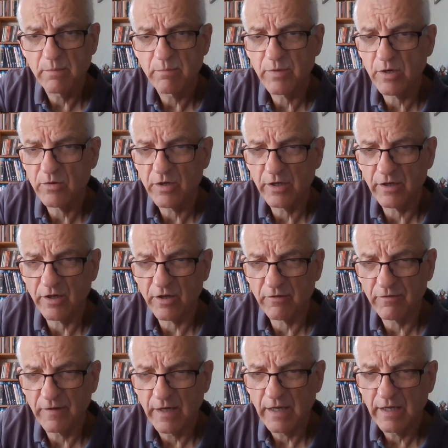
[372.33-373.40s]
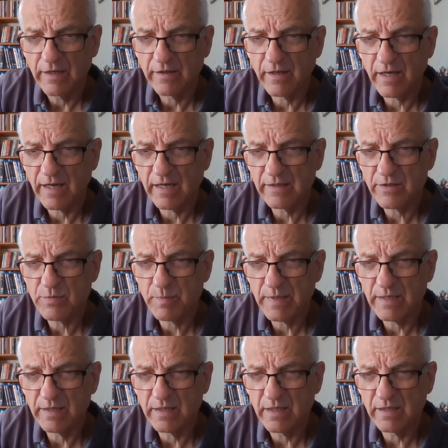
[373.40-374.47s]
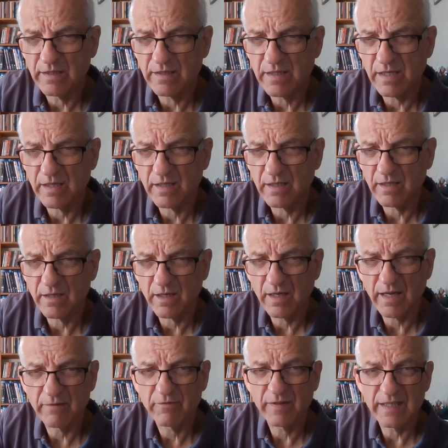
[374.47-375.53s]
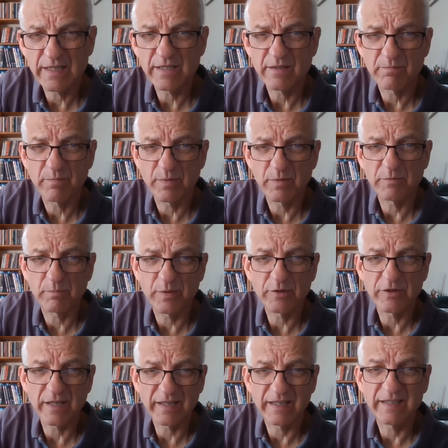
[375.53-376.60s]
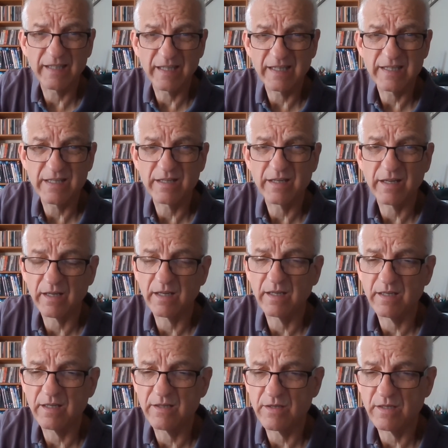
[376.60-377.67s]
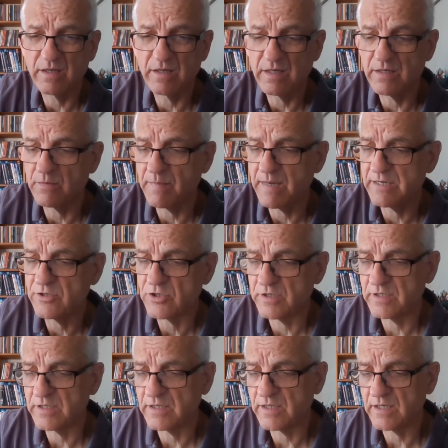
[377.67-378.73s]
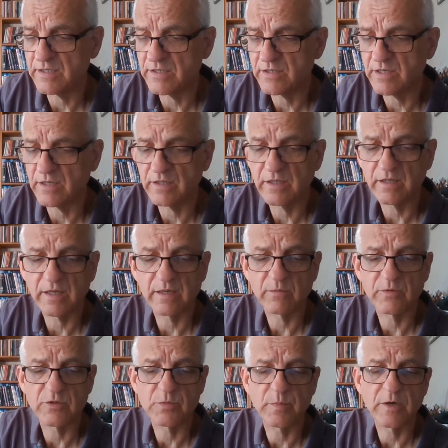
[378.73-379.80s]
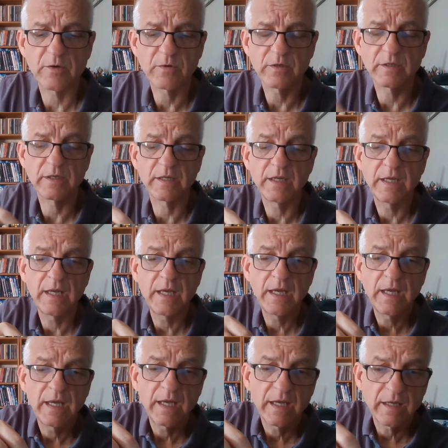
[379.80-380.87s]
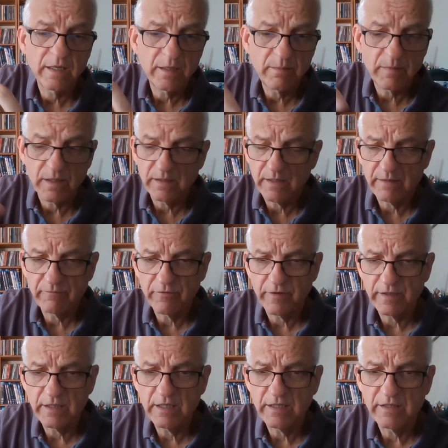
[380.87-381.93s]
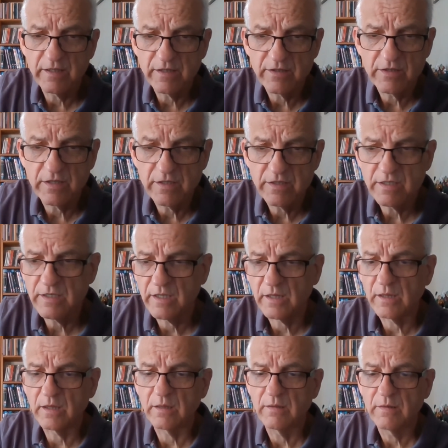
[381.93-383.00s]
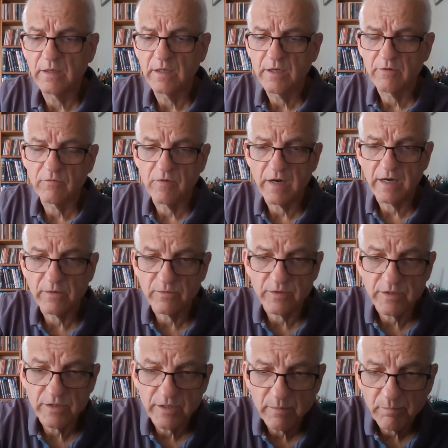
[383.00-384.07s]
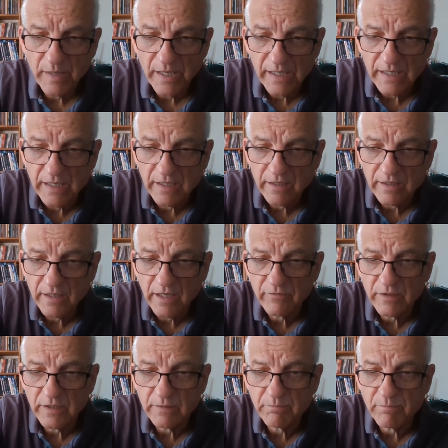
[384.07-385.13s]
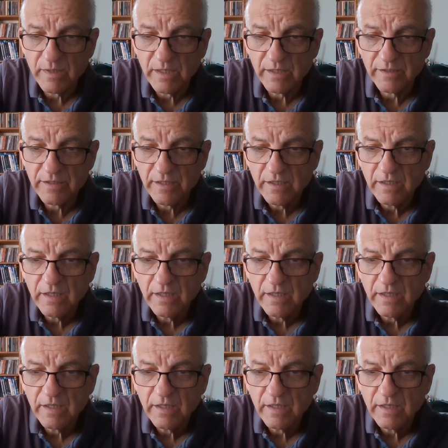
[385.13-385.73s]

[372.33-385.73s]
broken off. That has been I have put that in the listing. It is mentioned in the listing that that one's broken. And then finally, there's this little round pig covered in mud.